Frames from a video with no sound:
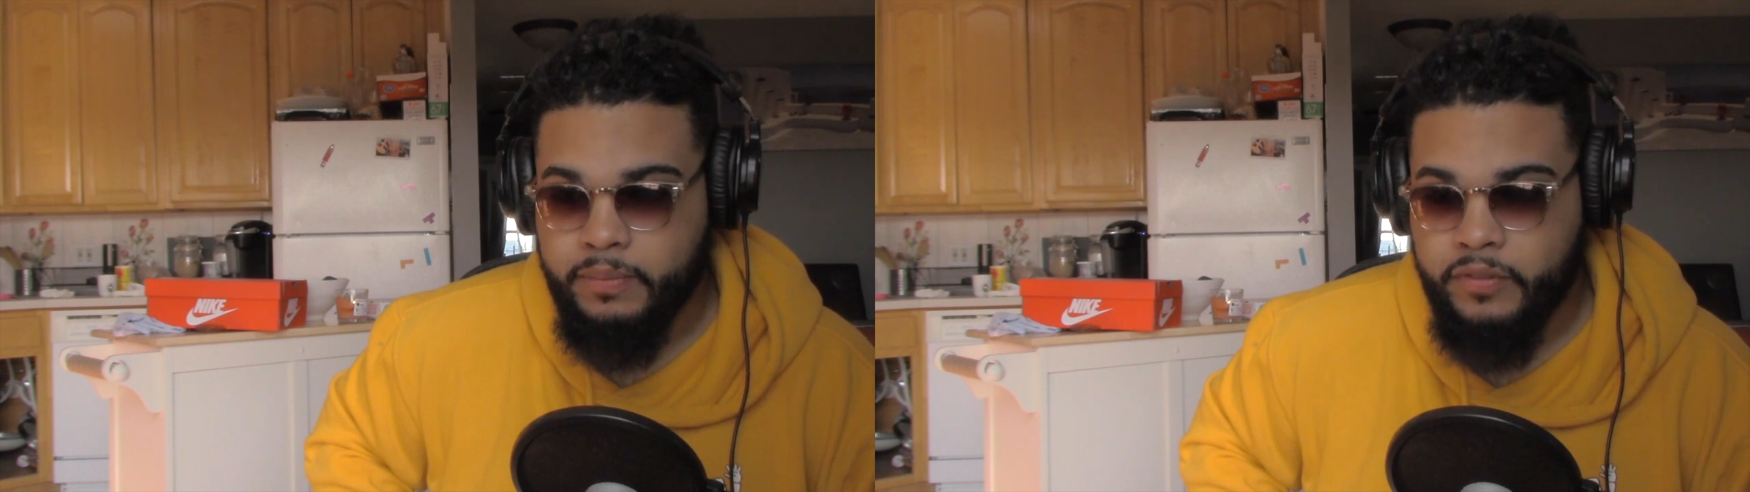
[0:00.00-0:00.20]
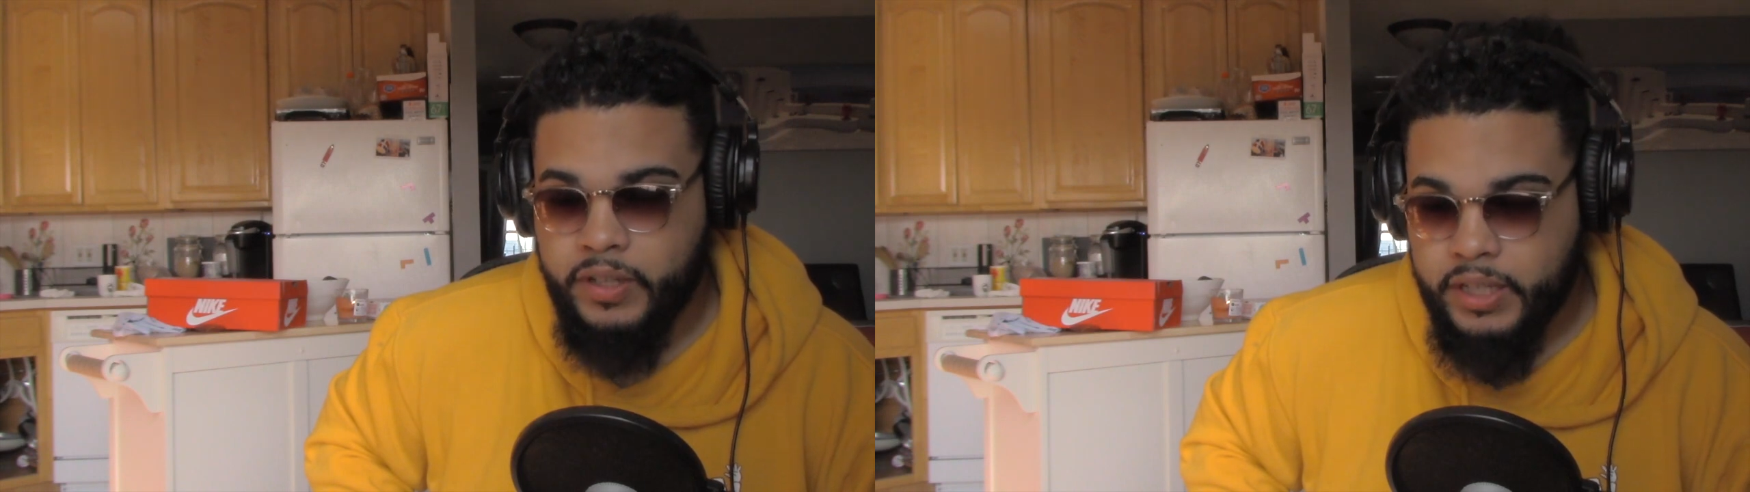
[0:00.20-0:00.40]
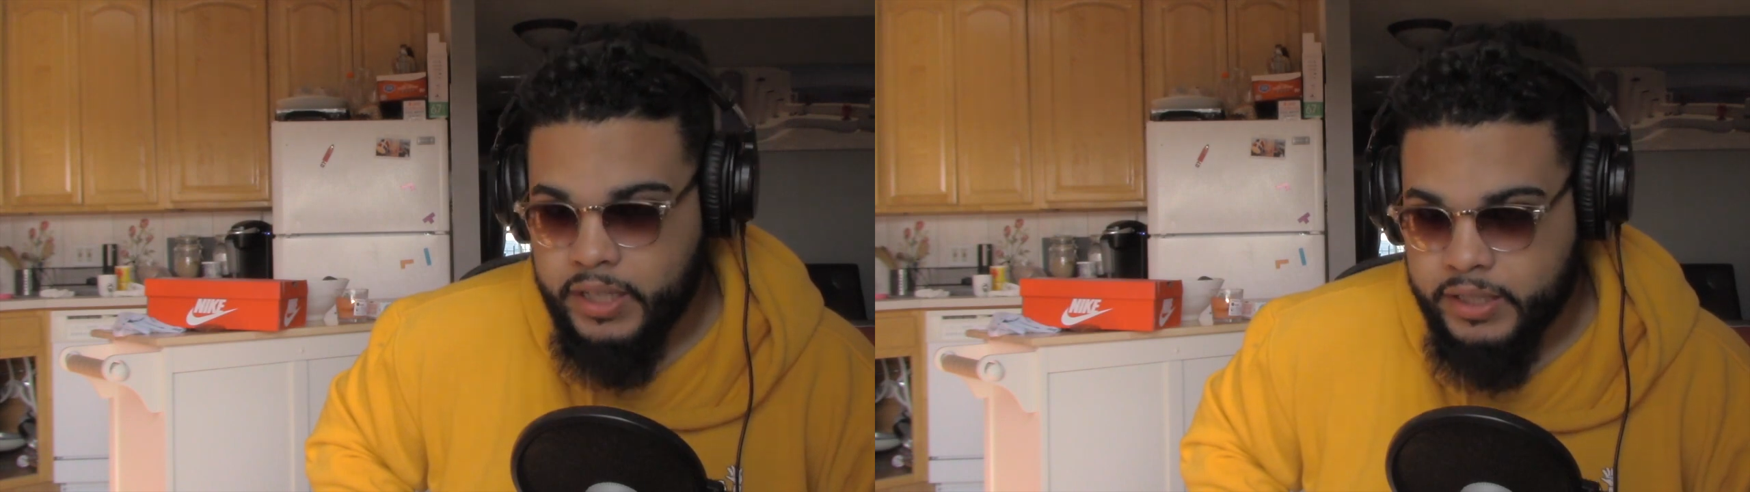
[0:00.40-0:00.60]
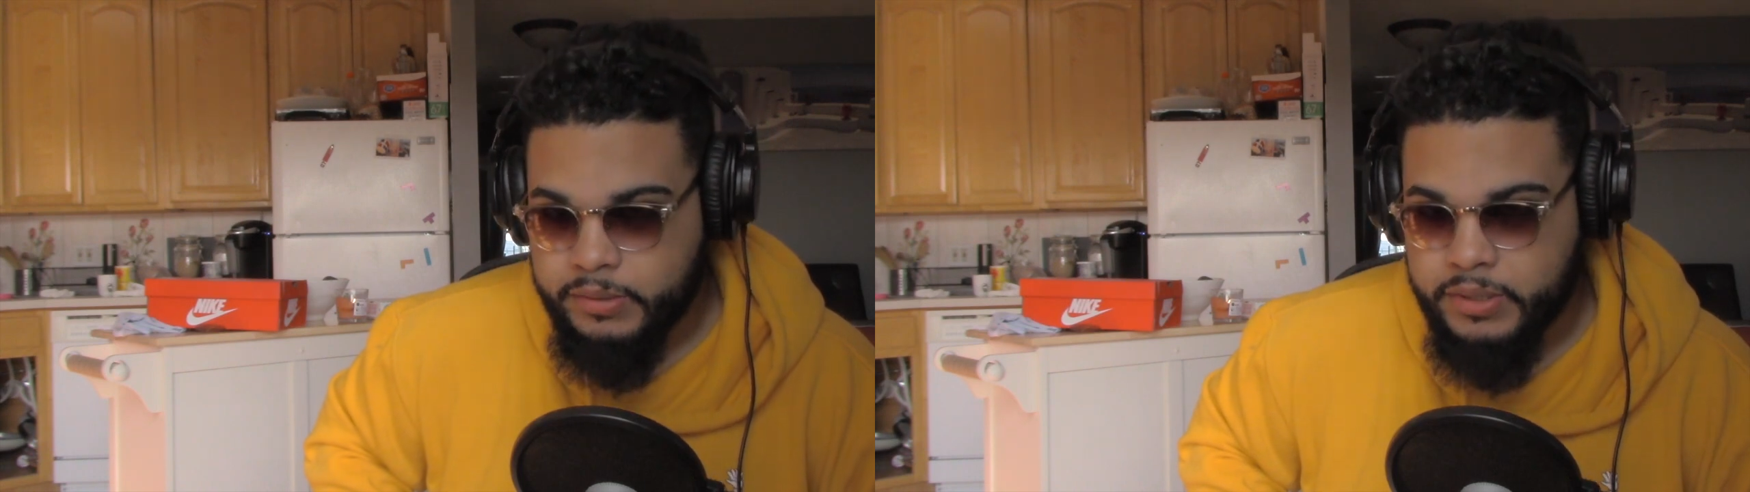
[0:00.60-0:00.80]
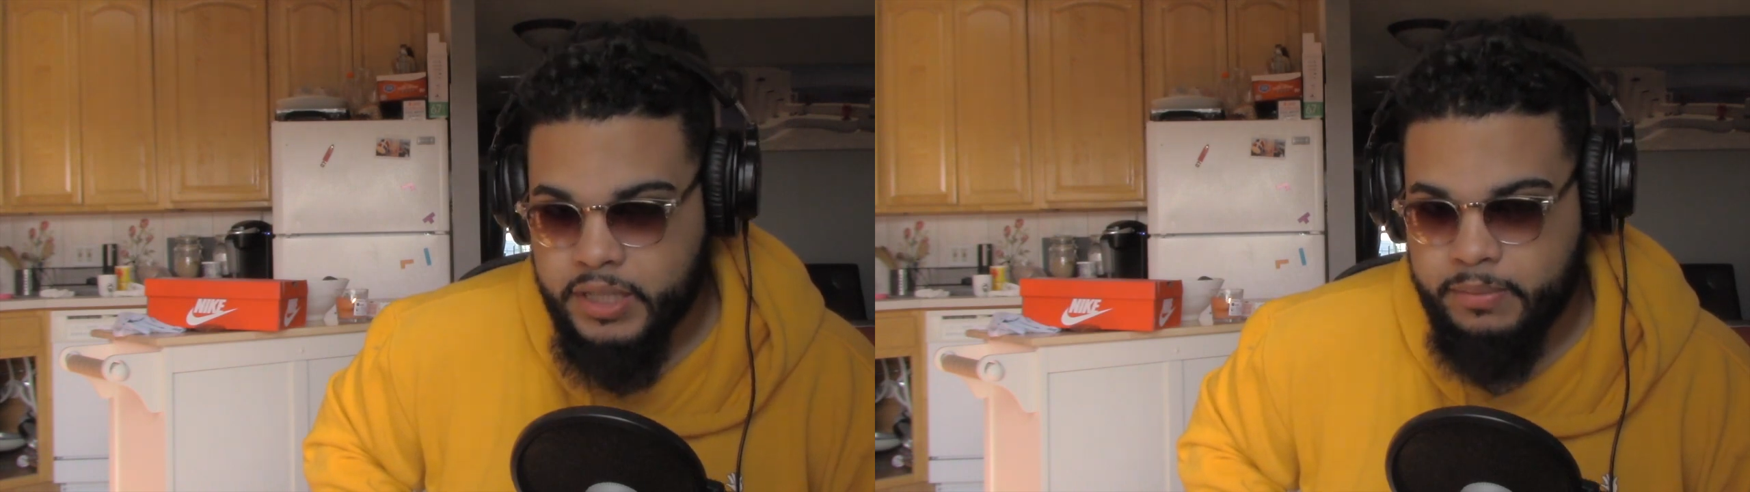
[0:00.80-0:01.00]
Phoenix
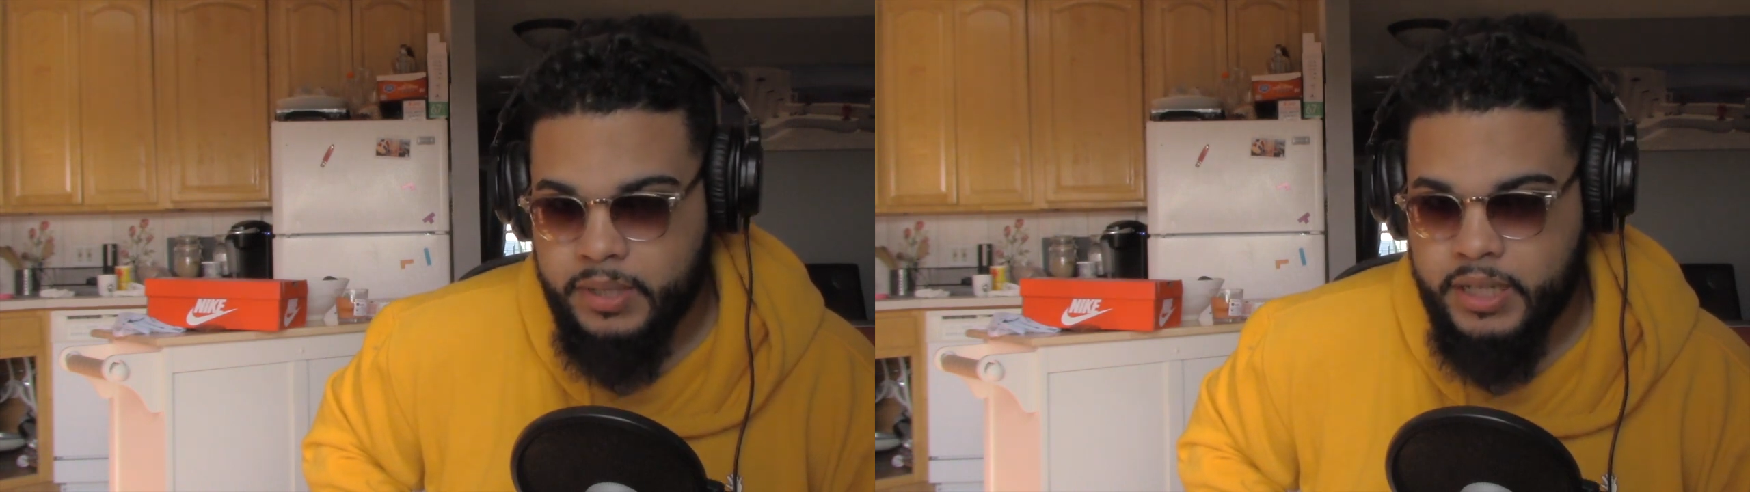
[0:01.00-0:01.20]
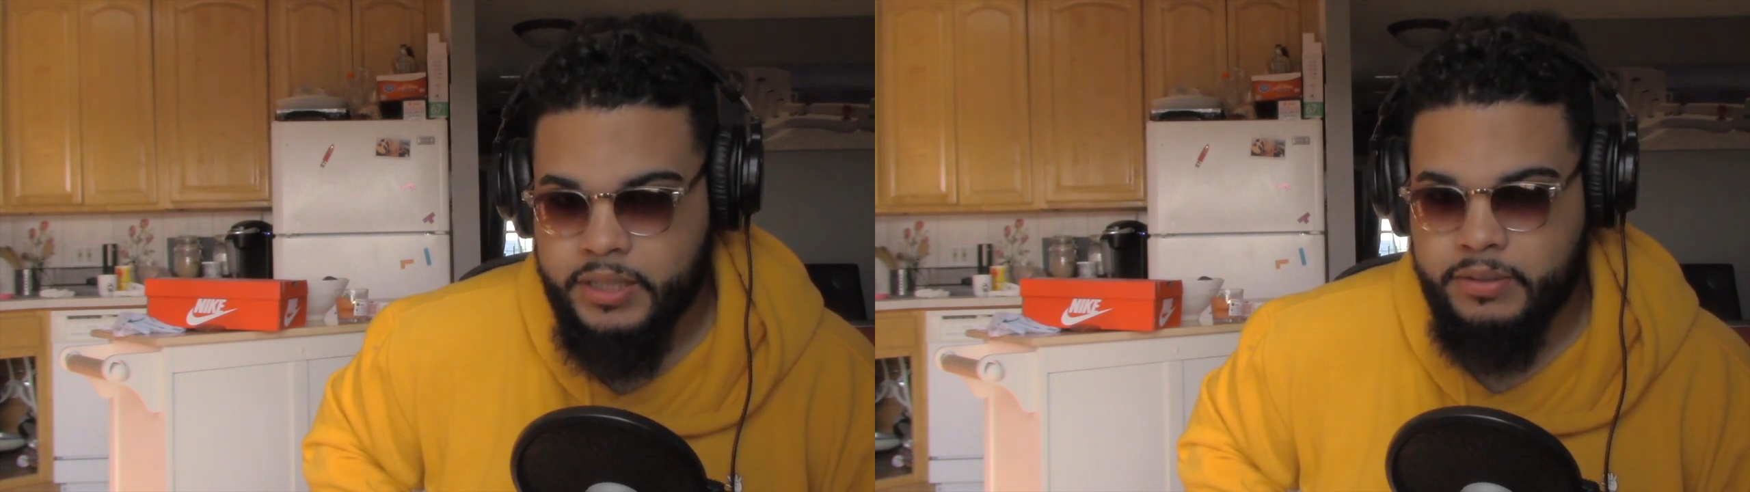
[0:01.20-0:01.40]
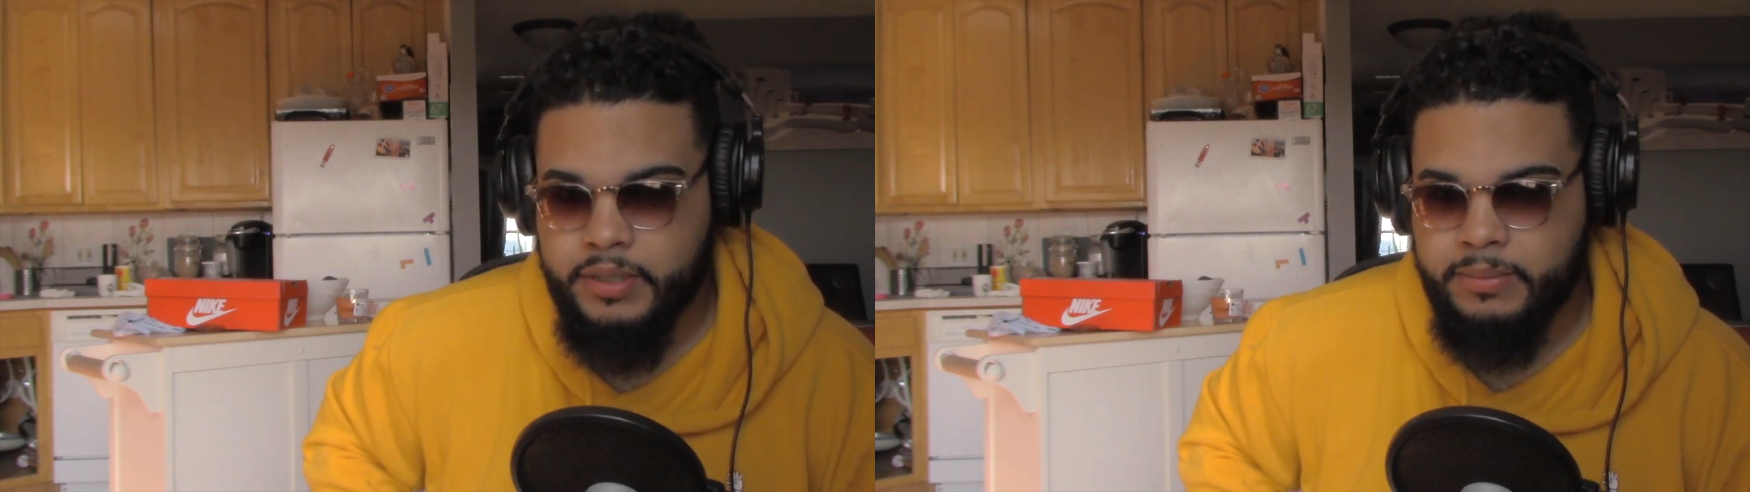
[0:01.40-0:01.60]
was coming onto it.